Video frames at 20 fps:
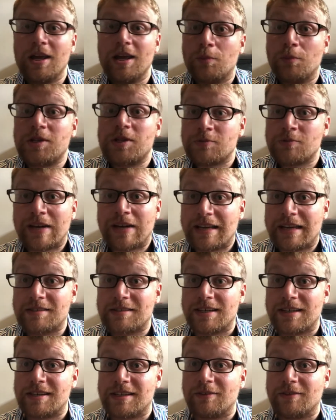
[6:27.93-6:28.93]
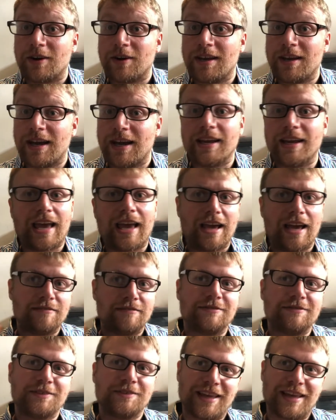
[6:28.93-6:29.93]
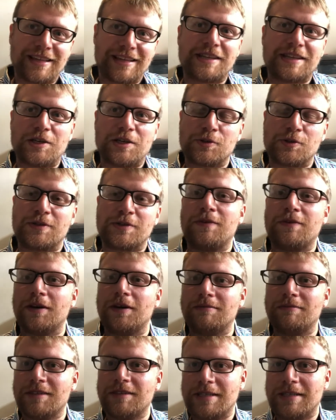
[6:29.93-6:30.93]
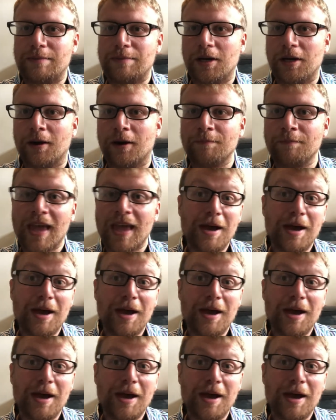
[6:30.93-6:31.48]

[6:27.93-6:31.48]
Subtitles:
which is really exciting, right? And again, is dangerous for the TBR.